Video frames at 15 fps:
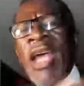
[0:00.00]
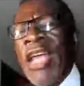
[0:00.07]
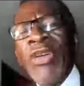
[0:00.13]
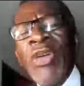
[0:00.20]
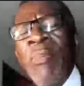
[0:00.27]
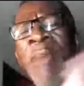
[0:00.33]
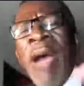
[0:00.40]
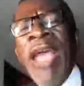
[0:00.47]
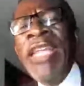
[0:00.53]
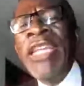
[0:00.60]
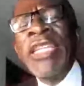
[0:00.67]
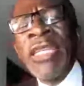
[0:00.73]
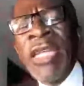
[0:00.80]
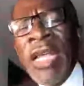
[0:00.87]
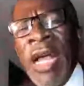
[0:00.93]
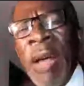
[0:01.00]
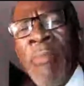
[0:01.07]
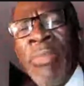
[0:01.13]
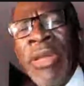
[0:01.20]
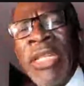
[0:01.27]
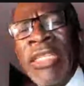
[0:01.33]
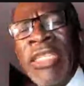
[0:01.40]
I don't mind
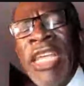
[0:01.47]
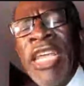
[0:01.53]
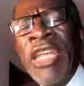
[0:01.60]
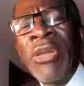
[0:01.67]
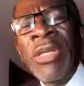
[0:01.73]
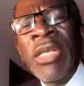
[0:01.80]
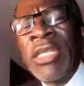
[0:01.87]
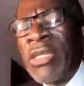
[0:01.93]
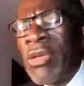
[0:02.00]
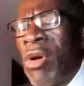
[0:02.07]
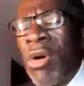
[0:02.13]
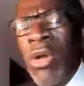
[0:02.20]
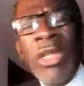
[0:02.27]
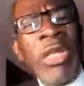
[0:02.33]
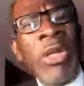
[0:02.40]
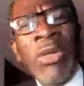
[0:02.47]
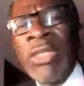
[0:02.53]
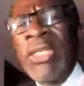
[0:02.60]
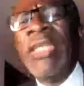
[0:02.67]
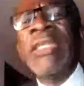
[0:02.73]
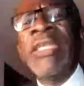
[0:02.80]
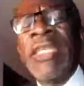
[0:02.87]
somebody saying all the
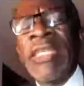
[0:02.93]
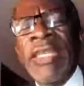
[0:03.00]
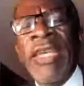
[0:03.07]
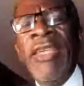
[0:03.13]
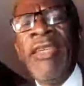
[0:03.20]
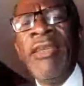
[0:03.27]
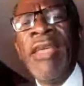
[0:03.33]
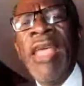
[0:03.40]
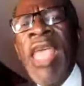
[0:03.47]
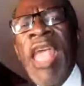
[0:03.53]
nonsense he's saying.